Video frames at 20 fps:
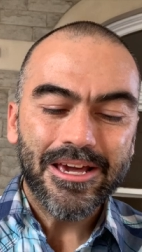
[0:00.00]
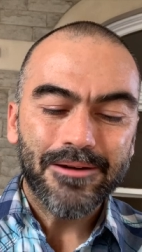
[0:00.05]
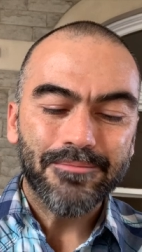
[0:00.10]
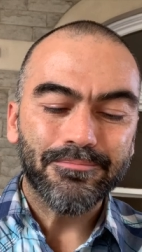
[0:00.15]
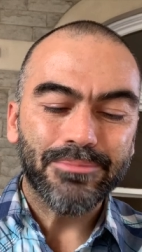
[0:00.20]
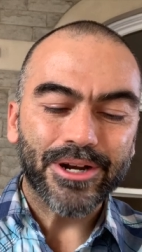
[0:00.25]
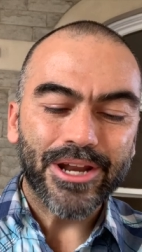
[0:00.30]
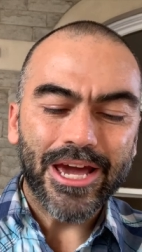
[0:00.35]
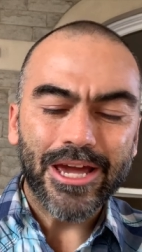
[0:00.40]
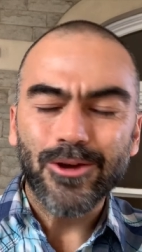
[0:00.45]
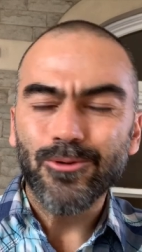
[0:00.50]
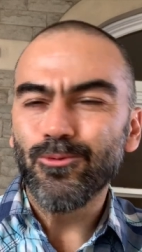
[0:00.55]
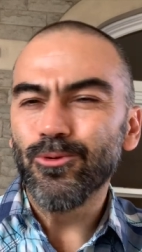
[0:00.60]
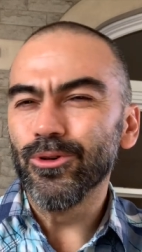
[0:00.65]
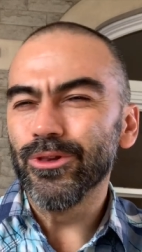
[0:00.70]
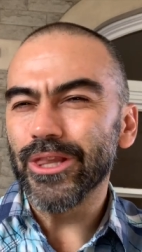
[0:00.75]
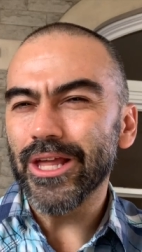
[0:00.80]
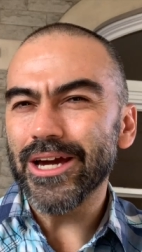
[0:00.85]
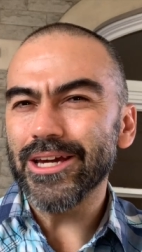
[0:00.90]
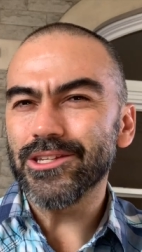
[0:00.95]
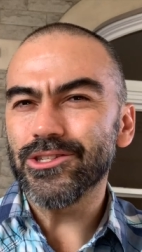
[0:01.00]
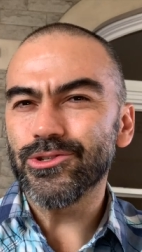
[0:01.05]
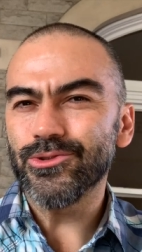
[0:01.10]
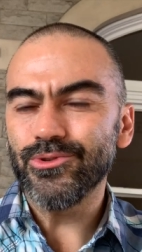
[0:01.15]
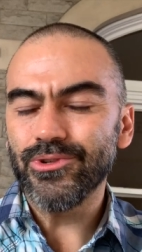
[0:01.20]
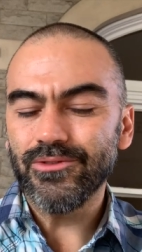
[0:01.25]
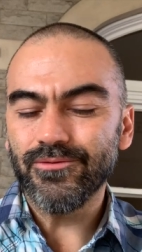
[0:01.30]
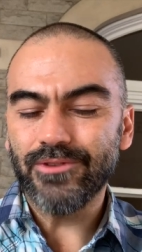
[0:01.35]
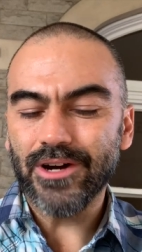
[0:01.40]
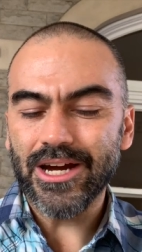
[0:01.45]
But I would like to
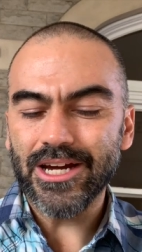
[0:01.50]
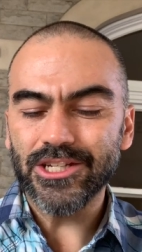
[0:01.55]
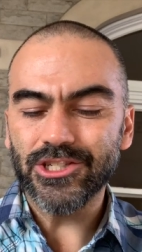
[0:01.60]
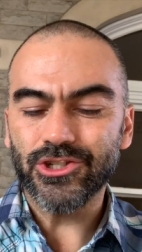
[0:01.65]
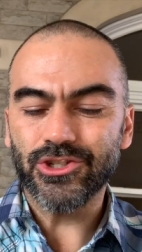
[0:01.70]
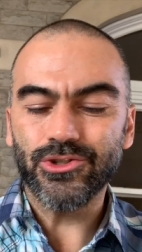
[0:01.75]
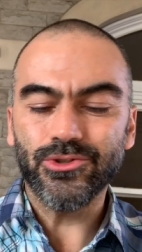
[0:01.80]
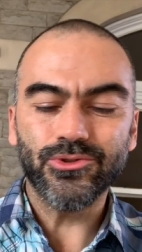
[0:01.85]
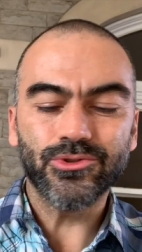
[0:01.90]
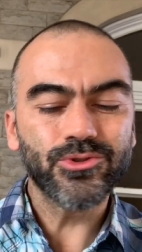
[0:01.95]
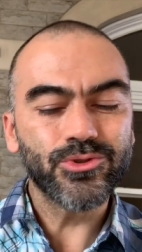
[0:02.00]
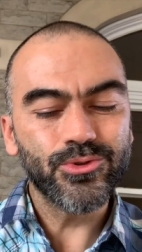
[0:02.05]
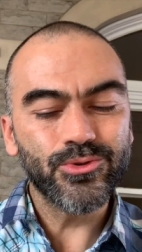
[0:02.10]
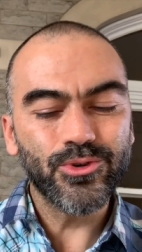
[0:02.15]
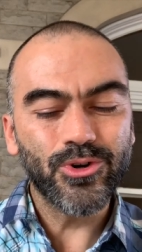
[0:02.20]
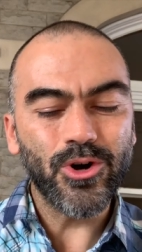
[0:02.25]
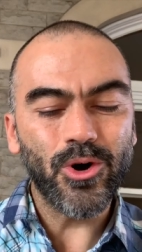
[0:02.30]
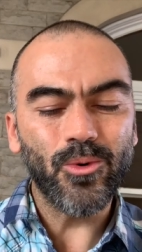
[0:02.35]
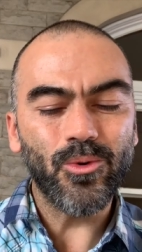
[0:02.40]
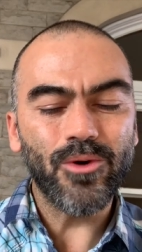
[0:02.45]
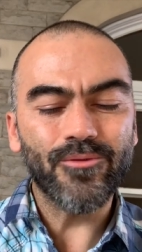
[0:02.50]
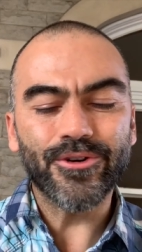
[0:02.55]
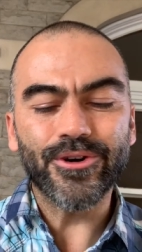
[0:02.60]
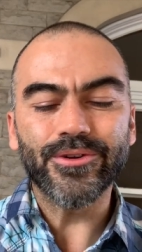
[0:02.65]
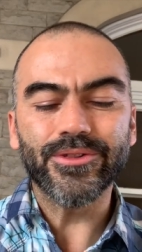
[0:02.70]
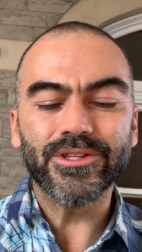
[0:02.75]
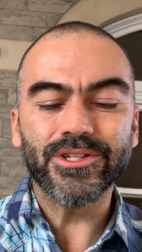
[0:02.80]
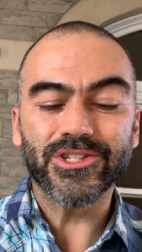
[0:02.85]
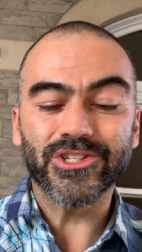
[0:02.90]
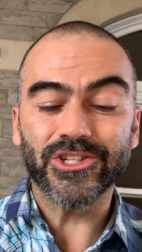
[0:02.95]
invite you to go
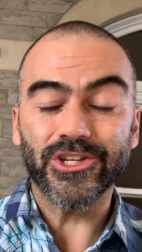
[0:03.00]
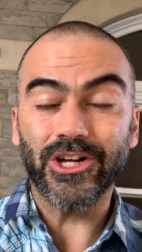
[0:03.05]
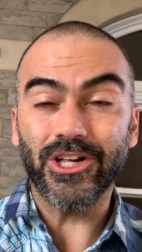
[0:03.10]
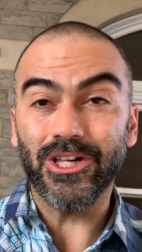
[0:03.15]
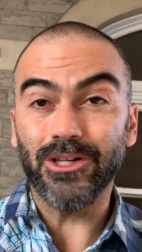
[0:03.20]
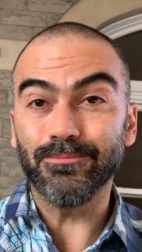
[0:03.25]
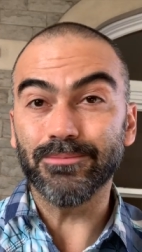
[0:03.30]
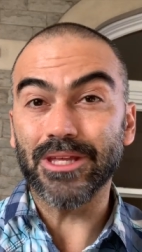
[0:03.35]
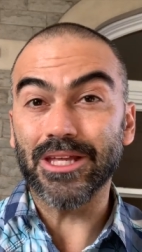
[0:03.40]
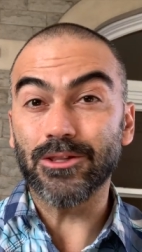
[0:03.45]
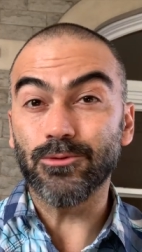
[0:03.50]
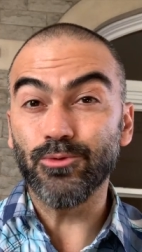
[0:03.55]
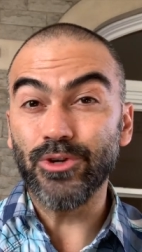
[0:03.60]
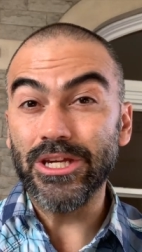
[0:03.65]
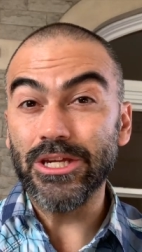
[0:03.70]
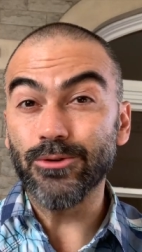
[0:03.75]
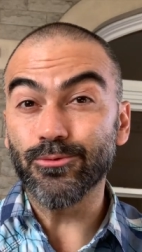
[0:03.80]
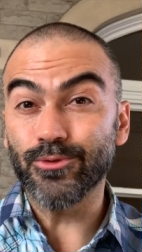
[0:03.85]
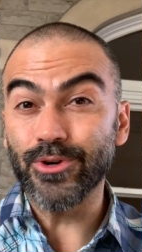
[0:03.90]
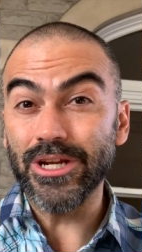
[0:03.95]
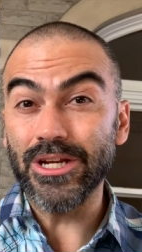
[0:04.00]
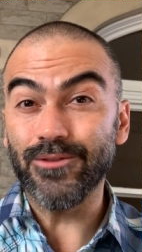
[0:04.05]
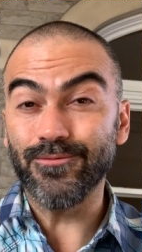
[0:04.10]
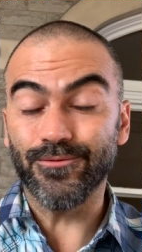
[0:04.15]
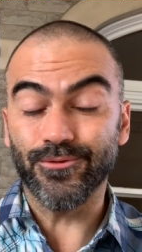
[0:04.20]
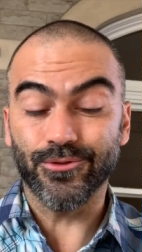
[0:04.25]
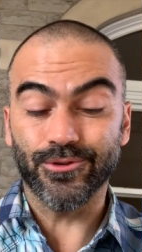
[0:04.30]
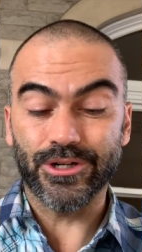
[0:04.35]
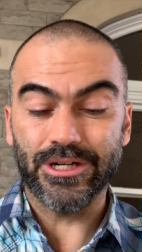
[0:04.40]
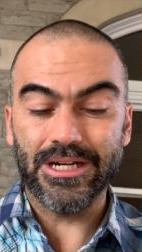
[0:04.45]
over the psalm that we read
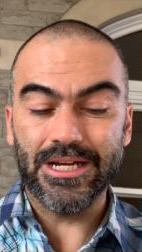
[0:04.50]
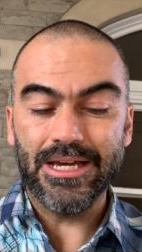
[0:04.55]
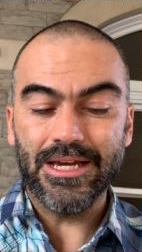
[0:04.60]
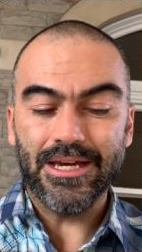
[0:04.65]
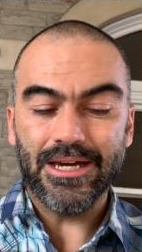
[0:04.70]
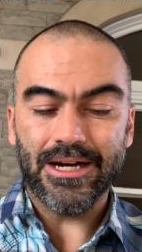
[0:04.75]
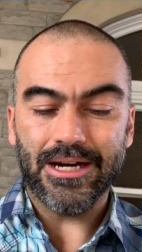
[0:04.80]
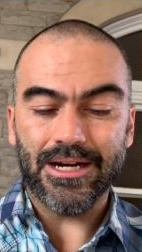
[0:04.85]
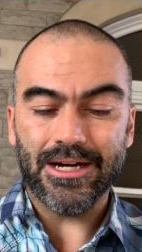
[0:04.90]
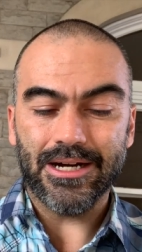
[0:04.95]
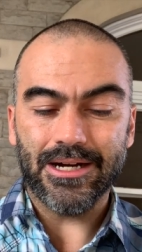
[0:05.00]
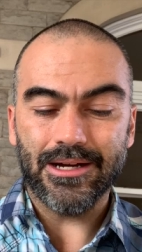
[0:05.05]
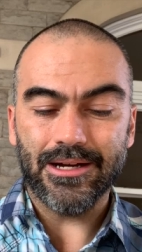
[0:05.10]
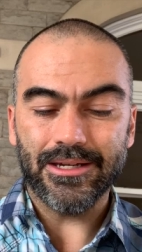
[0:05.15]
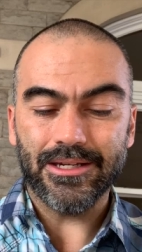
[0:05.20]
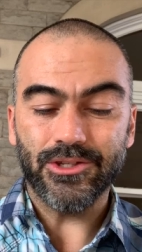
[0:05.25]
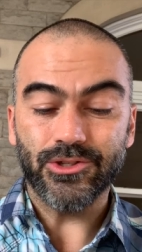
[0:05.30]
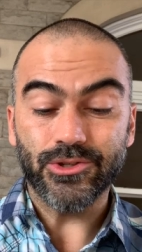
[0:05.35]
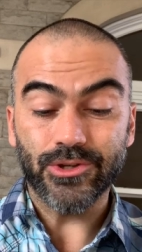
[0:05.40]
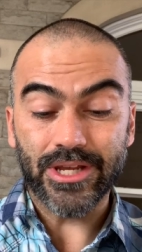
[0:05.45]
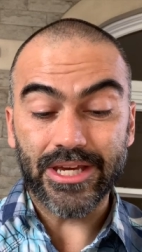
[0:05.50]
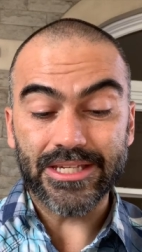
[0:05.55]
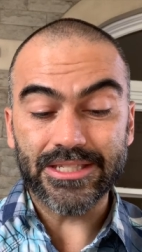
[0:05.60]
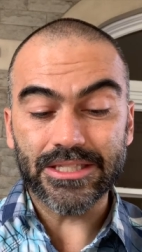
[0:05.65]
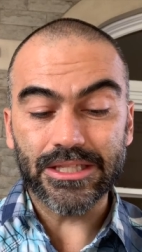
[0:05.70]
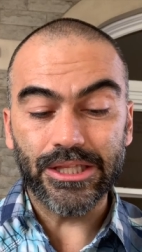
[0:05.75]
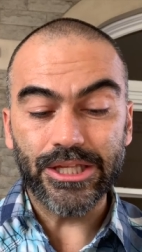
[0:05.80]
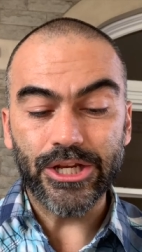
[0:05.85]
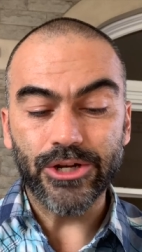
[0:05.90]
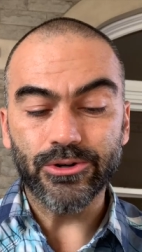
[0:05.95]
for in
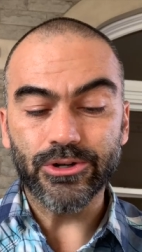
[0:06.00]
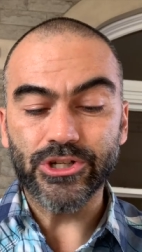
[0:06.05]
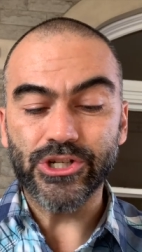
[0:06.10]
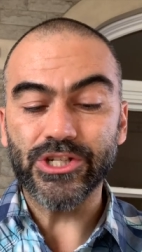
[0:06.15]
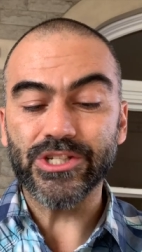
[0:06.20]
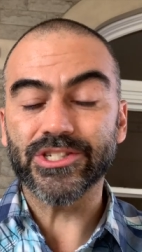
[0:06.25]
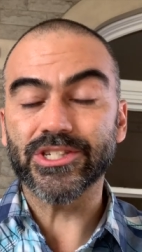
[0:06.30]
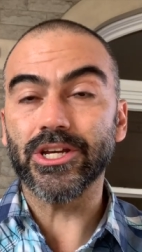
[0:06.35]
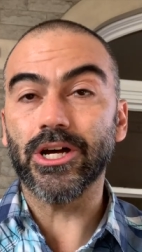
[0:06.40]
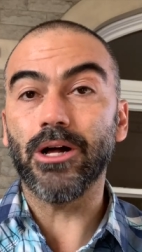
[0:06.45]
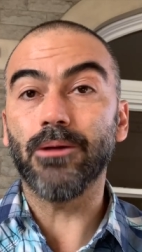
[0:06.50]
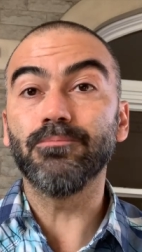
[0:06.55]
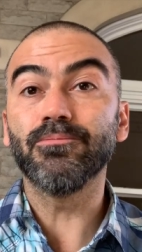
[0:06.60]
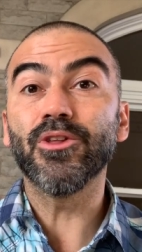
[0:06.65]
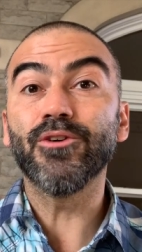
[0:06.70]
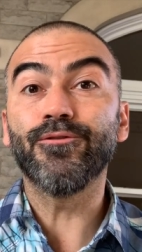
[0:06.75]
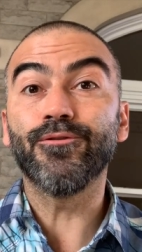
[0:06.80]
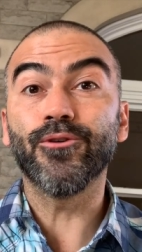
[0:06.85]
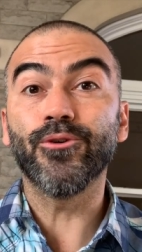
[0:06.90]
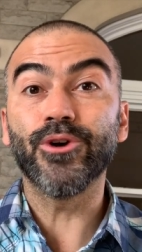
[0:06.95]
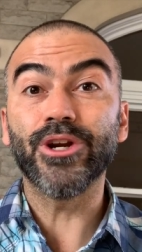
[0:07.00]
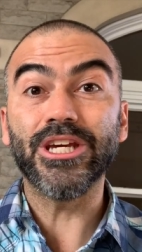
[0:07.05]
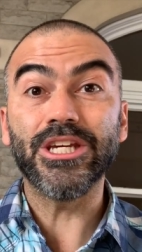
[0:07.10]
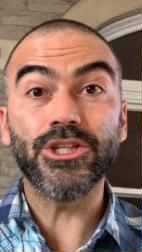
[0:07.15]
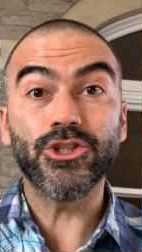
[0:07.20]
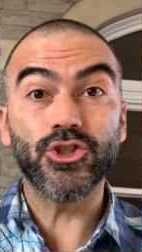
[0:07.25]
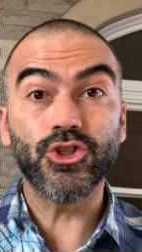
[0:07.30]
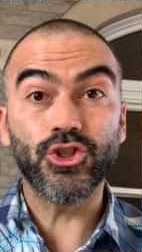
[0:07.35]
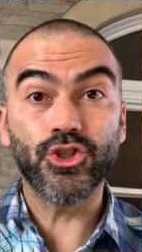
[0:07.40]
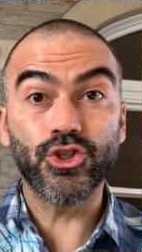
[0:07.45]
today's liturgy, Psalm
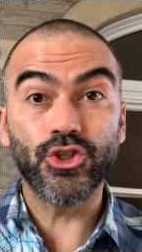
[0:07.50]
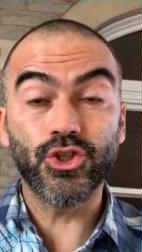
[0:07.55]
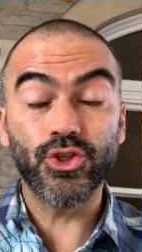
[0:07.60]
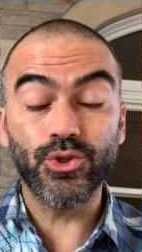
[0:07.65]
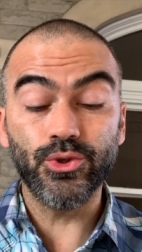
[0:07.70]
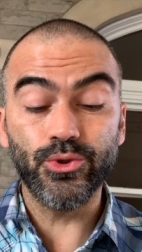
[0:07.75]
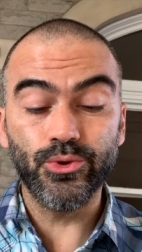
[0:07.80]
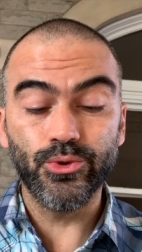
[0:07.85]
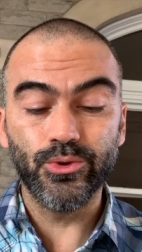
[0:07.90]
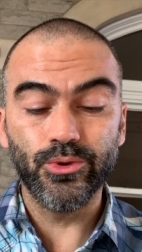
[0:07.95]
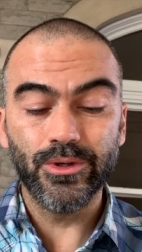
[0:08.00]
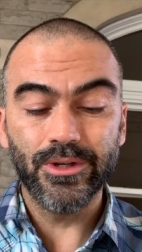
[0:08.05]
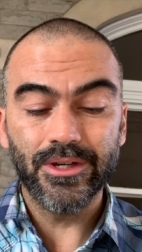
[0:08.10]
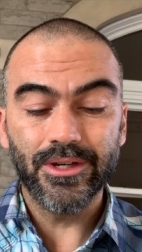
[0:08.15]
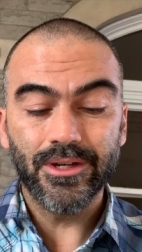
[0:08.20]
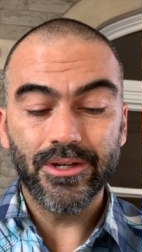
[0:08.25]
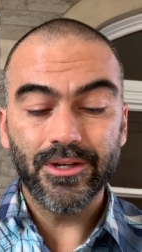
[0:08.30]
42,